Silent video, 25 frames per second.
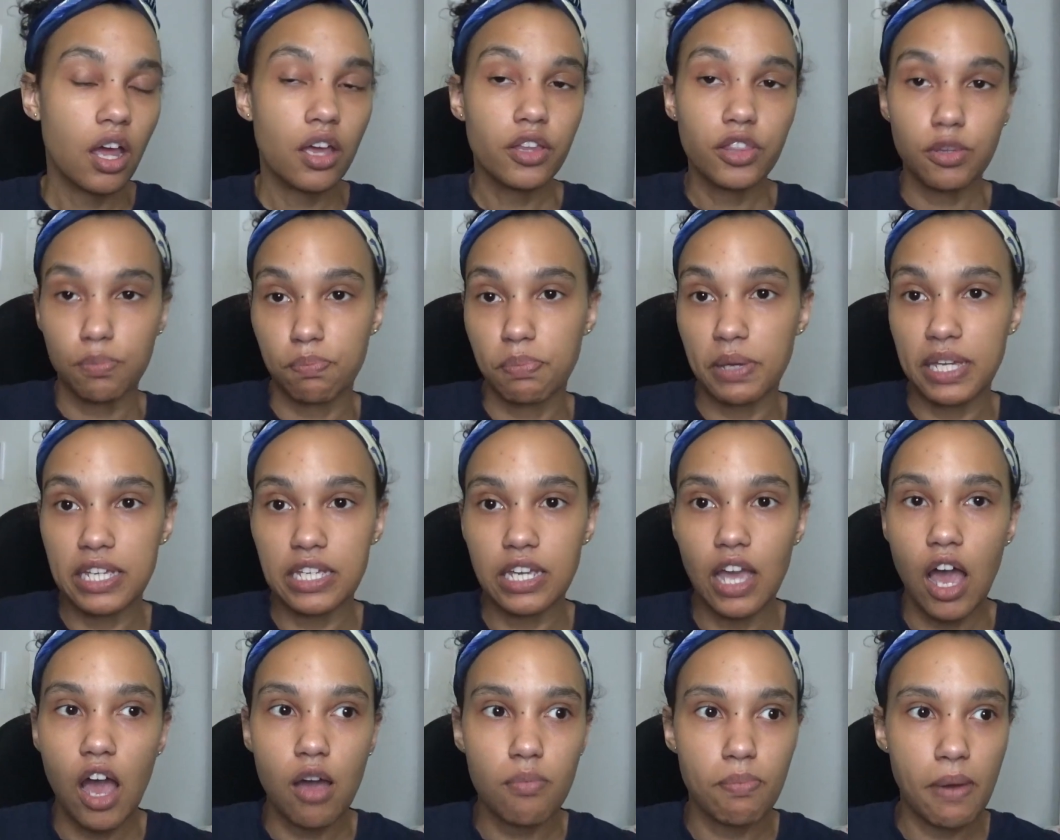the
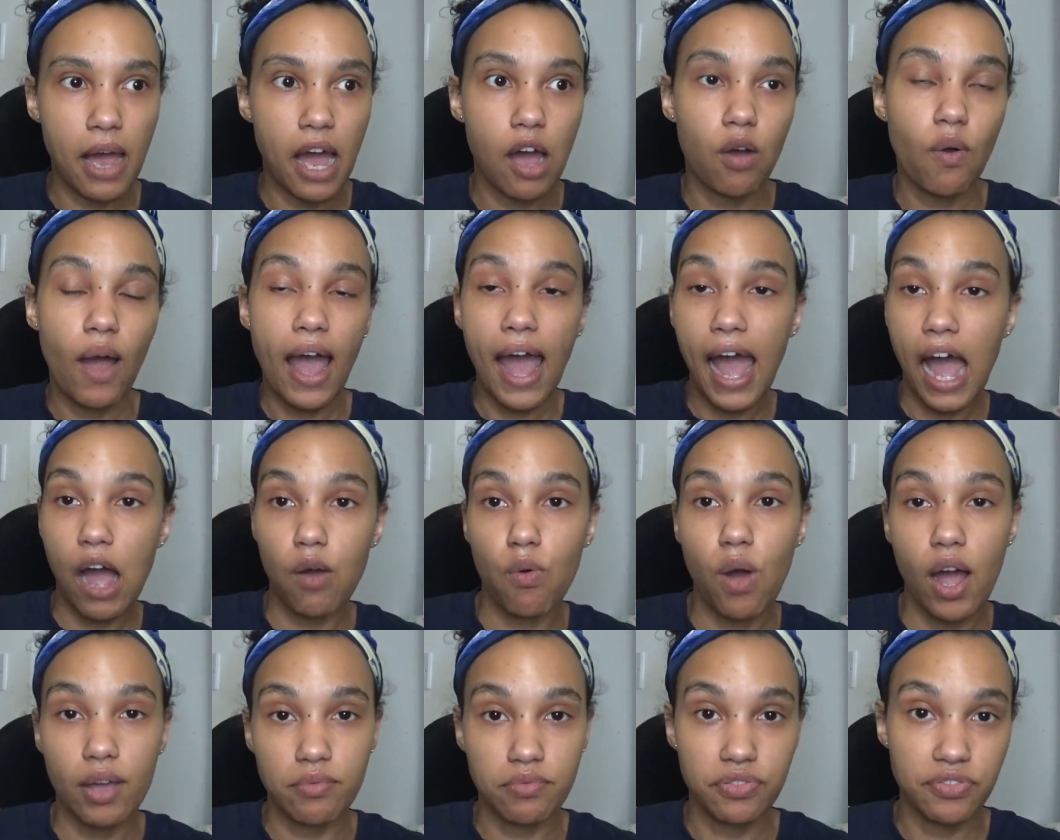beat about
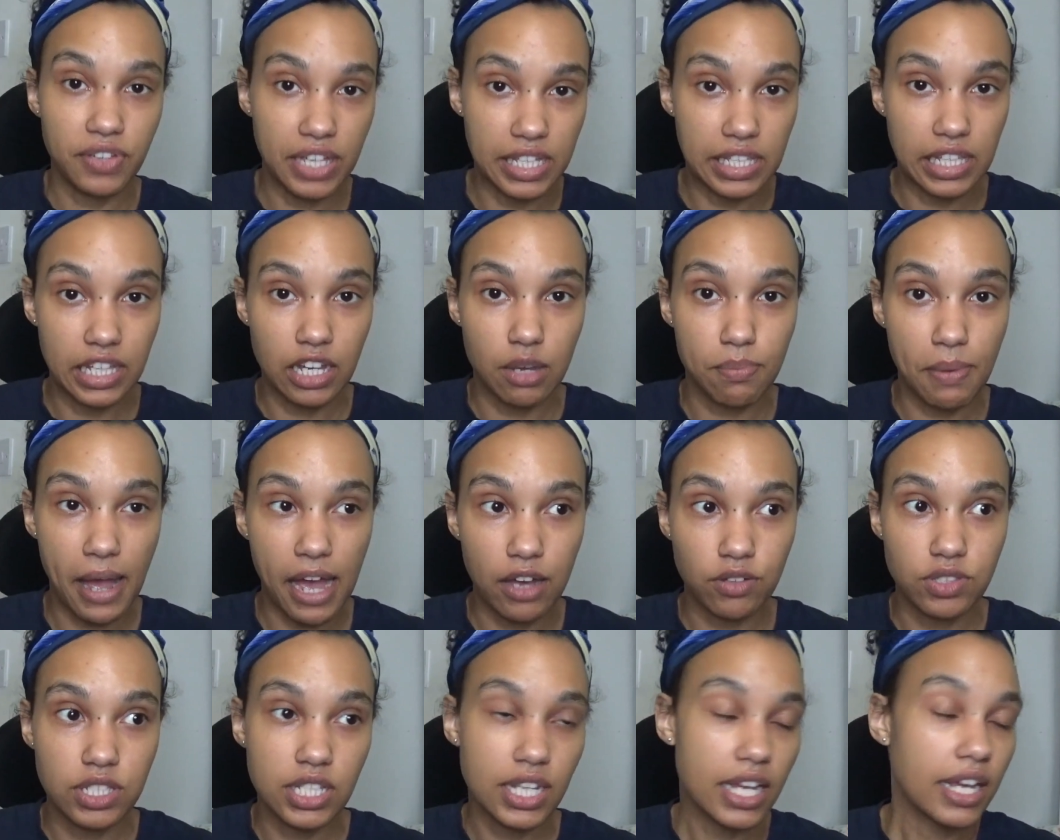how I'm feeling
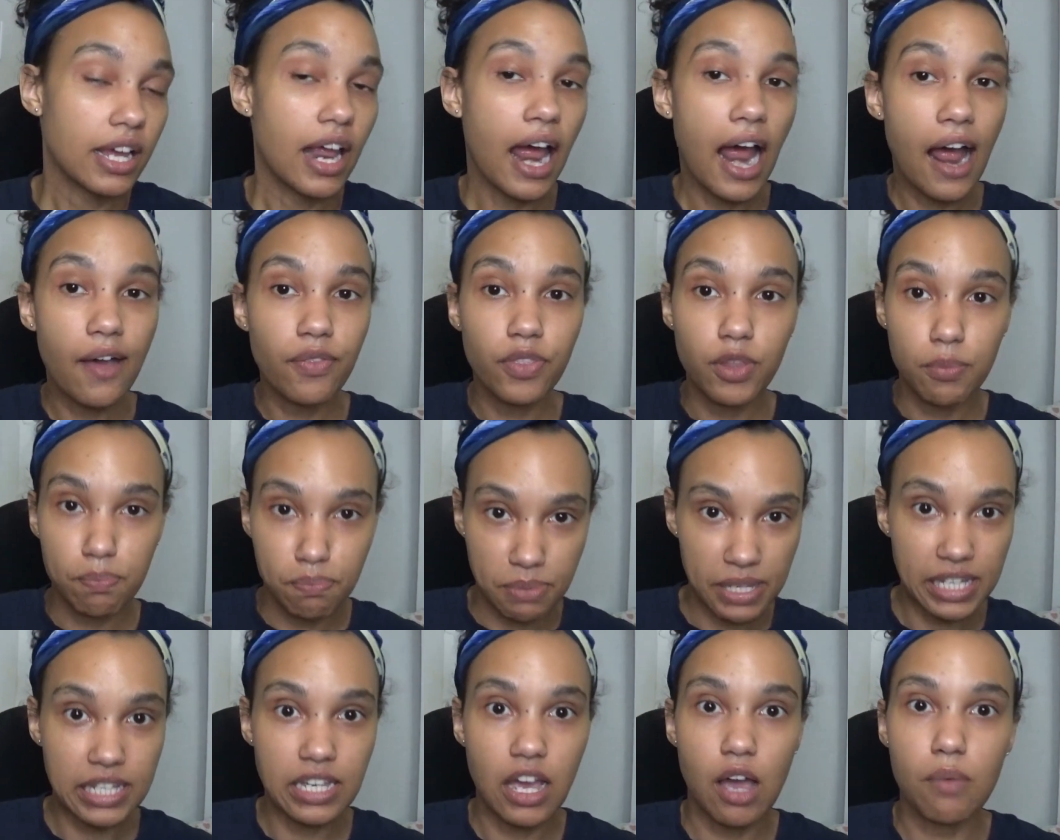about it, and the
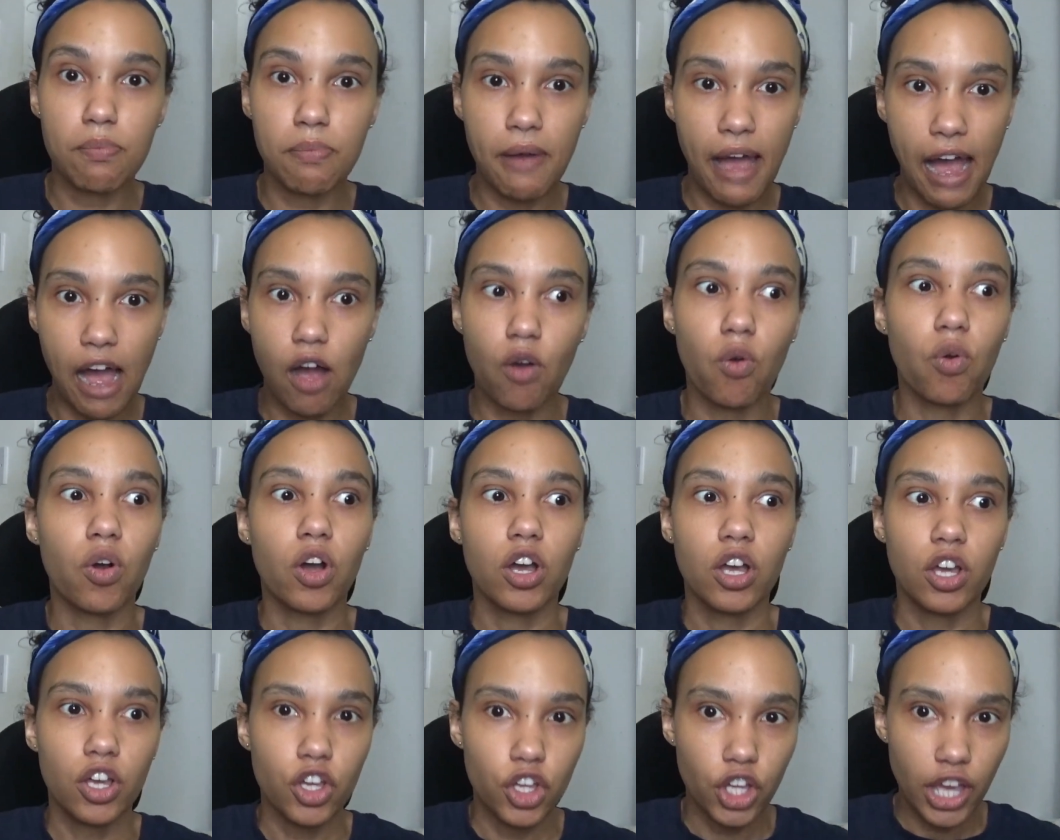beat about
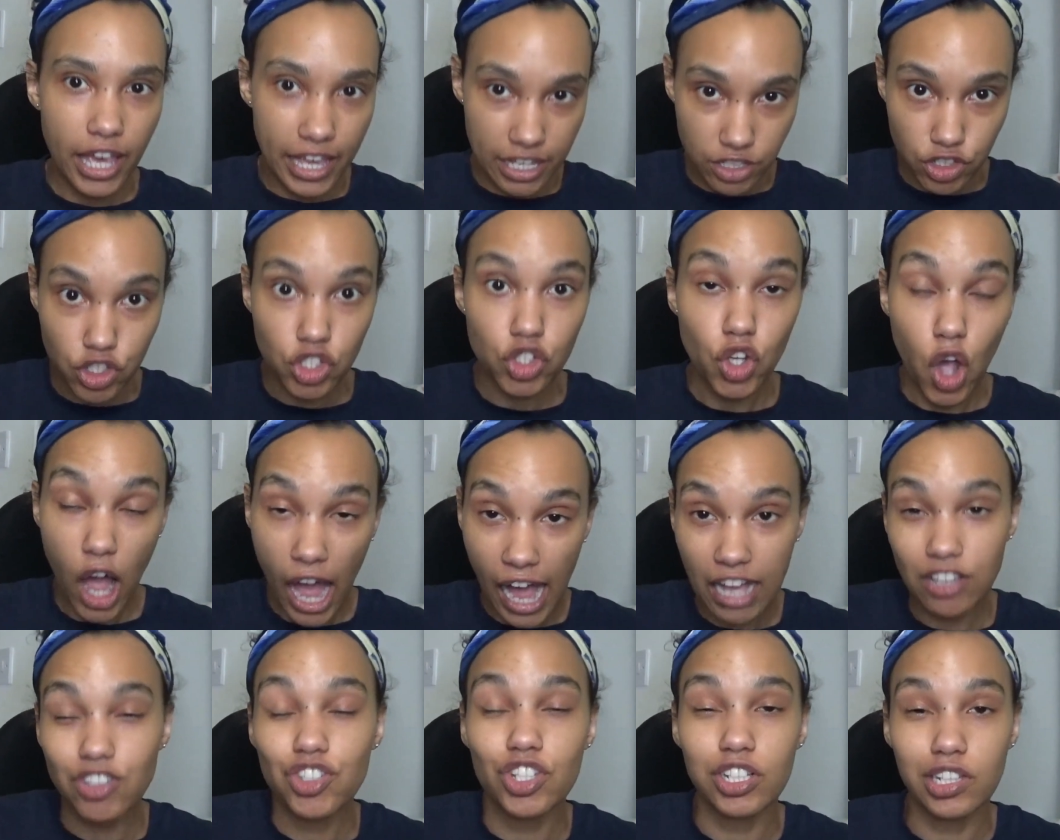it's
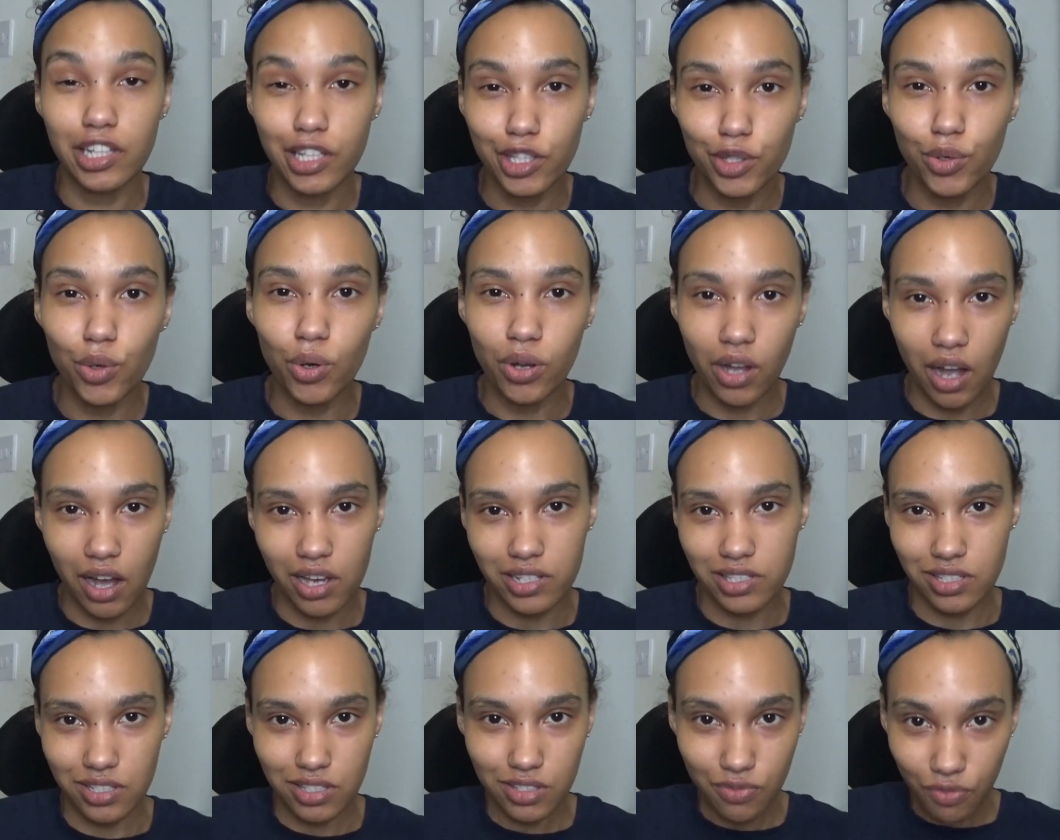actually your
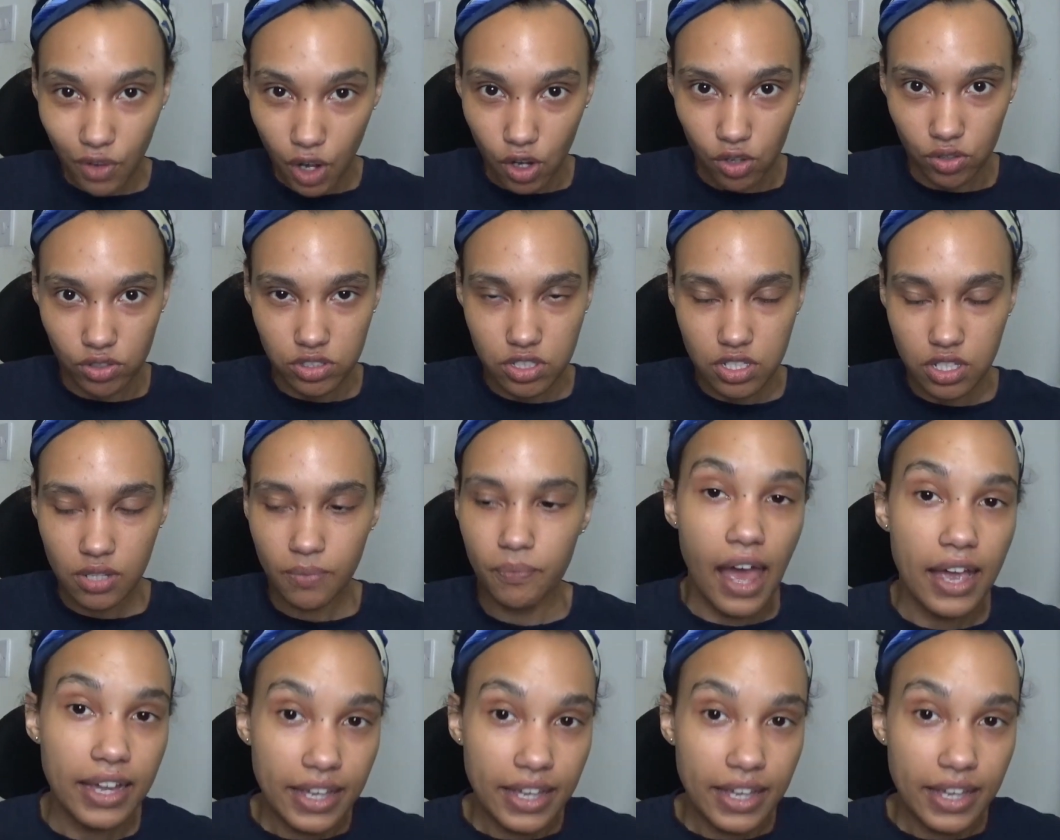guys' fault.